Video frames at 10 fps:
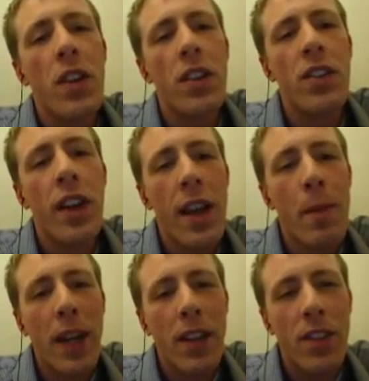
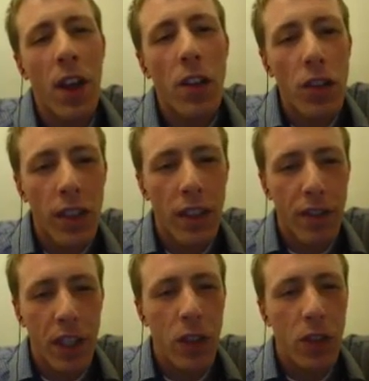dynamic task
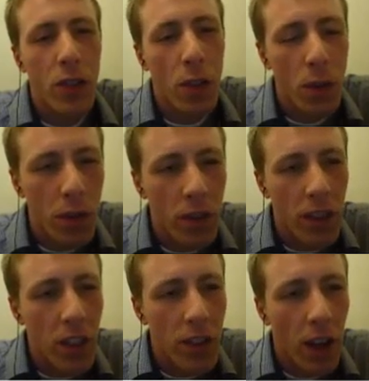definition. So
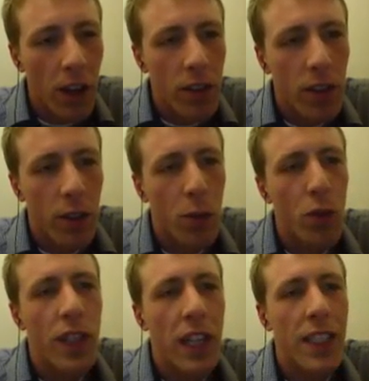these tasks are all
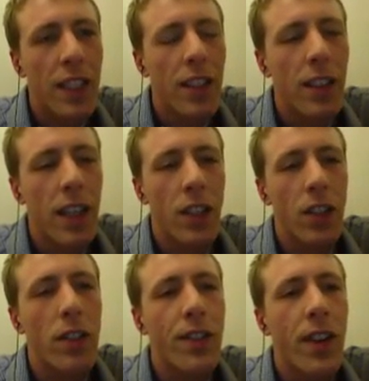static. I
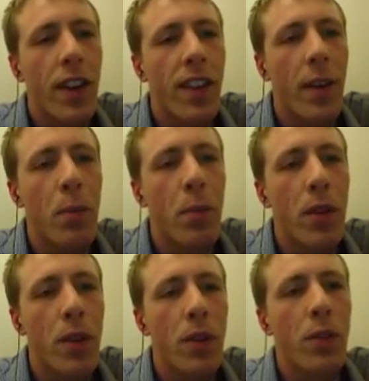just define them,
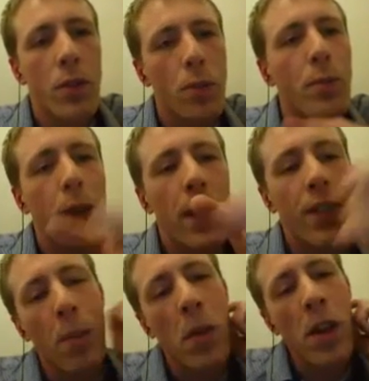compile
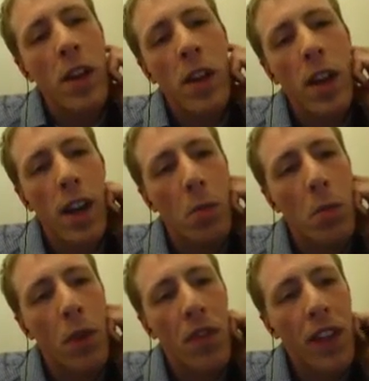time.
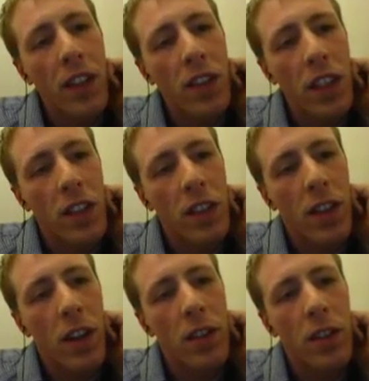But this is a
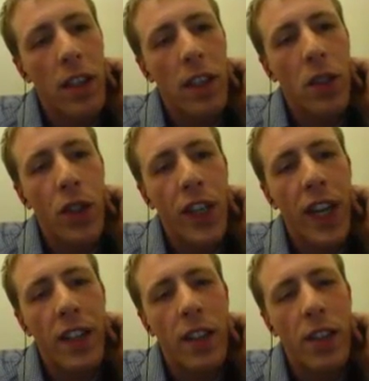task that's
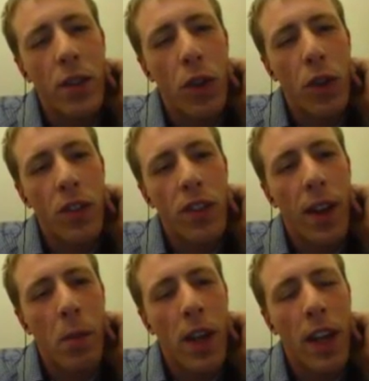created
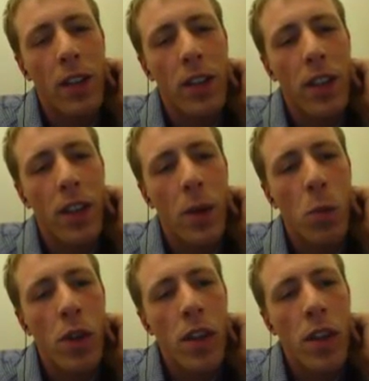runtime, and